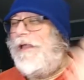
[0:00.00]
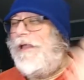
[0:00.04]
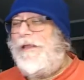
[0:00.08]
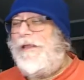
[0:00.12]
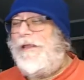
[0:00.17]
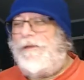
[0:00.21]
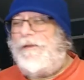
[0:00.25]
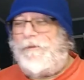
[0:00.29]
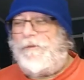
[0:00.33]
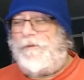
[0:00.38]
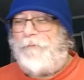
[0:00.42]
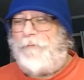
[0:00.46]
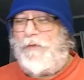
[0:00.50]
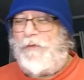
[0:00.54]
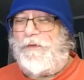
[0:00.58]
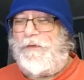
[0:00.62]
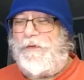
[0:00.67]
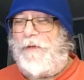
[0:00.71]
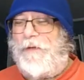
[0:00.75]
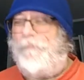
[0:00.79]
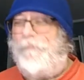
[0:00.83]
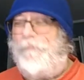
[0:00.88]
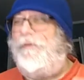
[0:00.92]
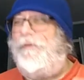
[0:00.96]
He just
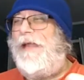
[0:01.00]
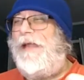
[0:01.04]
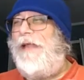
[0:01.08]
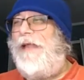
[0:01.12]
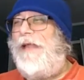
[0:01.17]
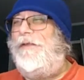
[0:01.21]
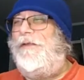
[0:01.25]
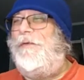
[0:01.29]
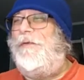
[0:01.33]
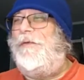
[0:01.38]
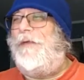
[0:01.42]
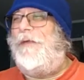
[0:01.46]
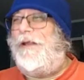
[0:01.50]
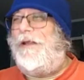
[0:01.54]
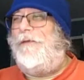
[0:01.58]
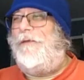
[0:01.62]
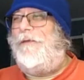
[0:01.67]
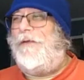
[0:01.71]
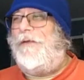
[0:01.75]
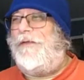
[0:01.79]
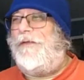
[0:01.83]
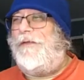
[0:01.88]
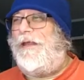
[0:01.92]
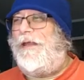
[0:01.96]
posted a brand new
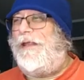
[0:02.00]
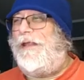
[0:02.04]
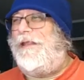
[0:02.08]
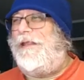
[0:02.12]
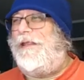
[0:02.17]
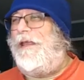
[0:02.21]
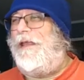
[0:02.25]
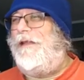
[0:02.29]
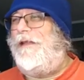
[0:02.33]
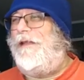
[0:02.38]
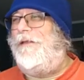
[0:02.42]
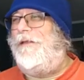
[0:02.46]
interview that he did.